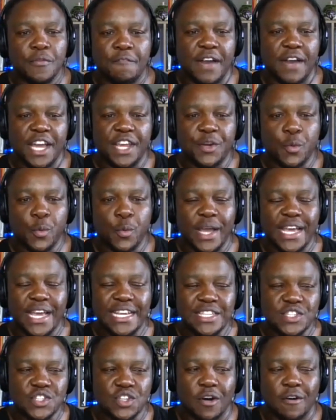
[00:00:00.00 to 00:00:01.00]
find
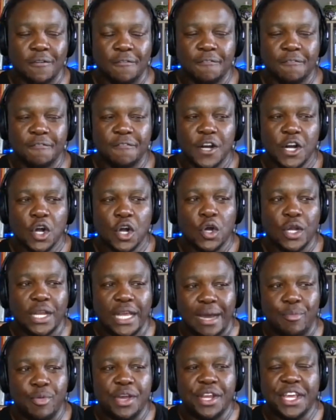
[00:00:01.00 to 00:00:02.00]
ways of
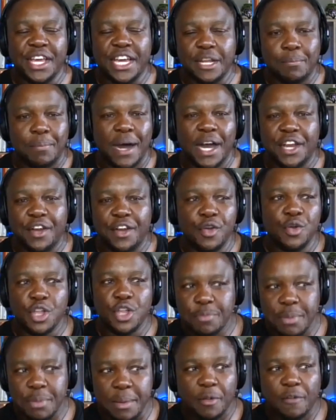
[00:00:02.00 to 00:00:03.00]
collaborating and partnering
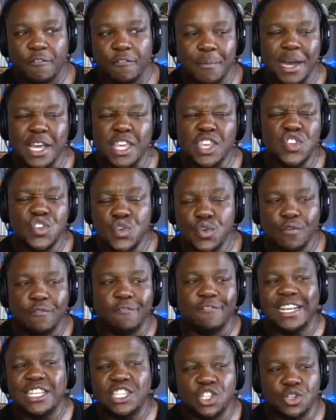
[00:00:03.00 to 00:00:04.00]
with people for my new
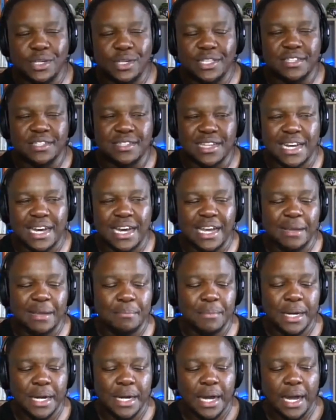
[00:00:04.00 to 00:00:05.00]
venture at the
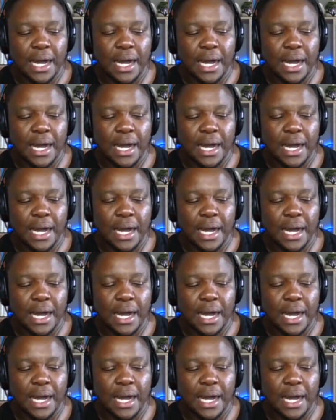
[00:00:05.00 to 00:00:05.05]
time.